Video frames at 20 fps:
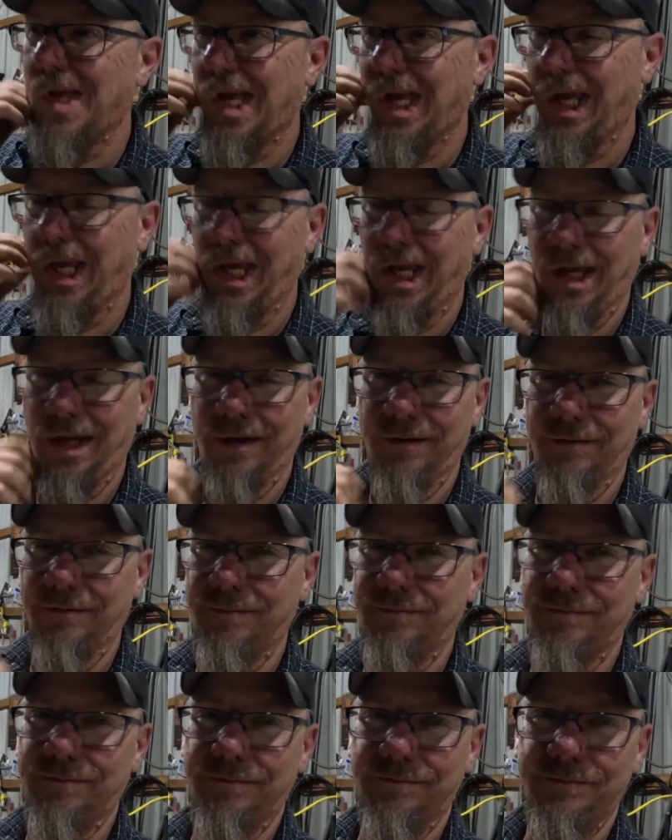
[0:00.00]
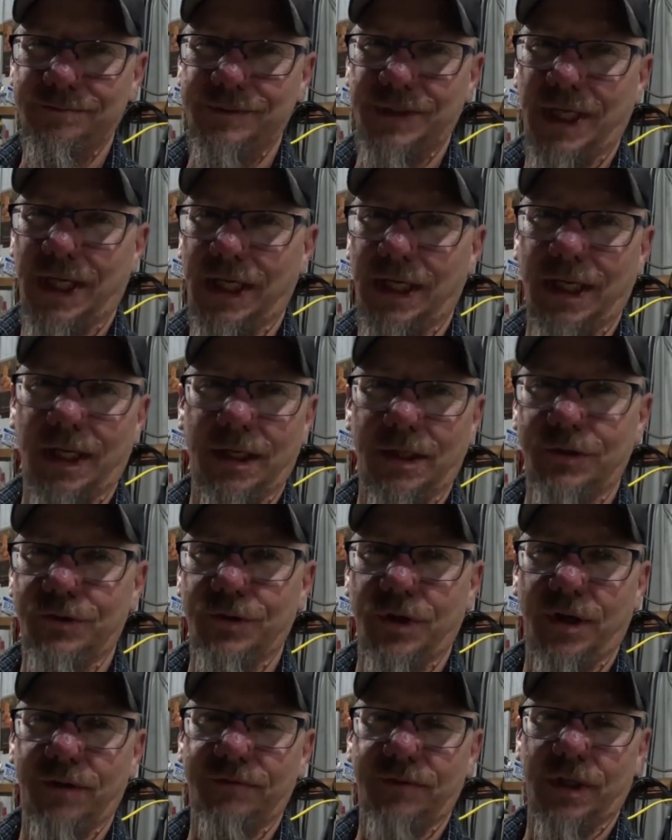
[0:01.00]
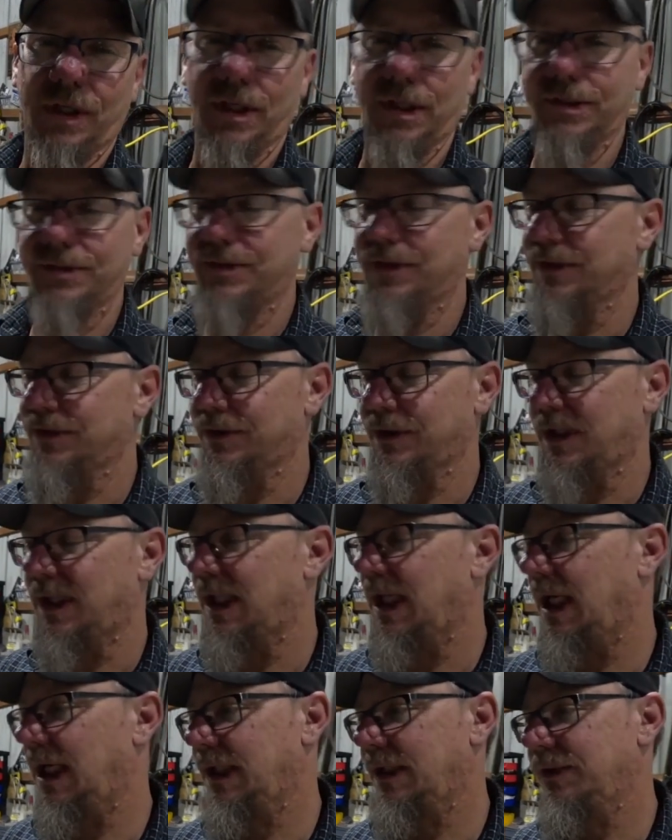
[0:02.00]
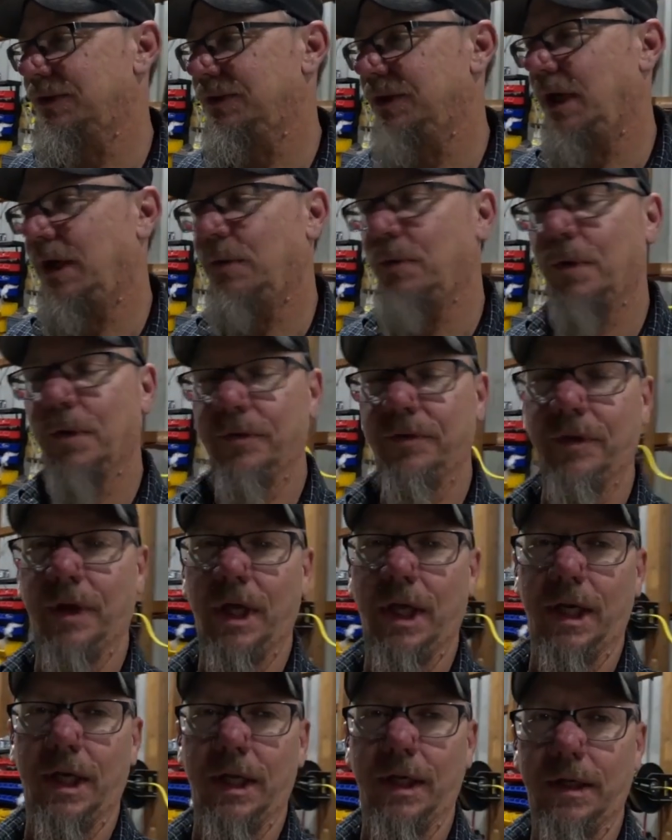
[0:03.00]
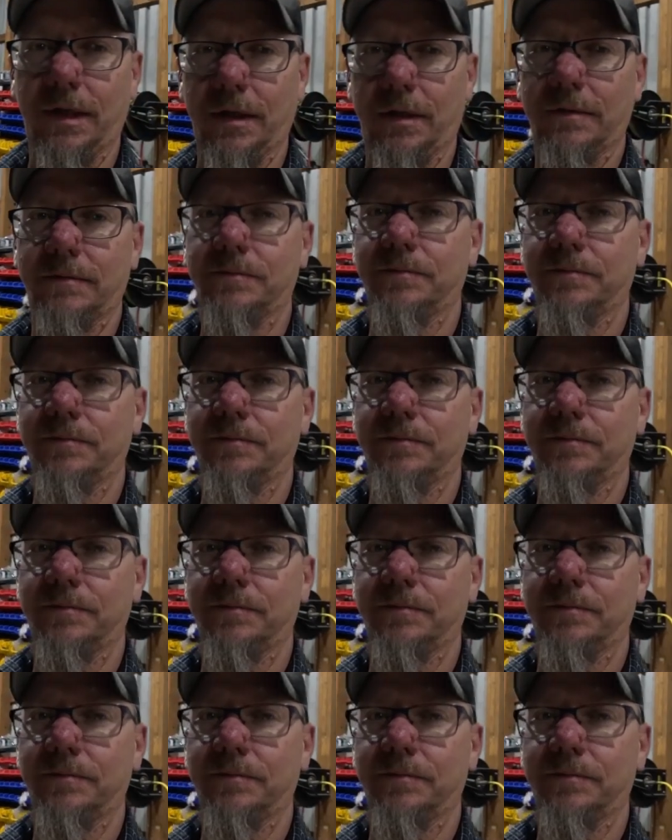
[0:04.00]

that kind of traffic at 6 o'clock is not worth the headache.